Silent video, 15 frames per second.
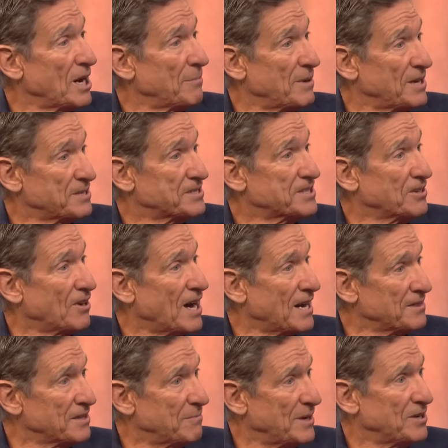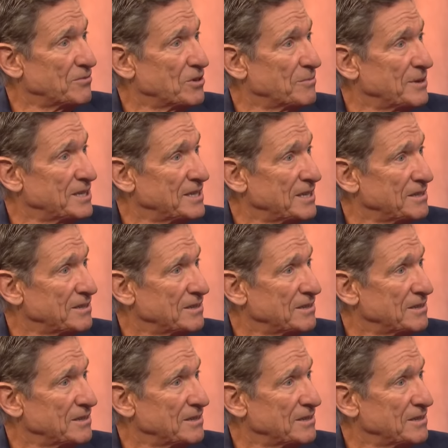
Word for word: I bet it's still hot in the bedroom, isn't it?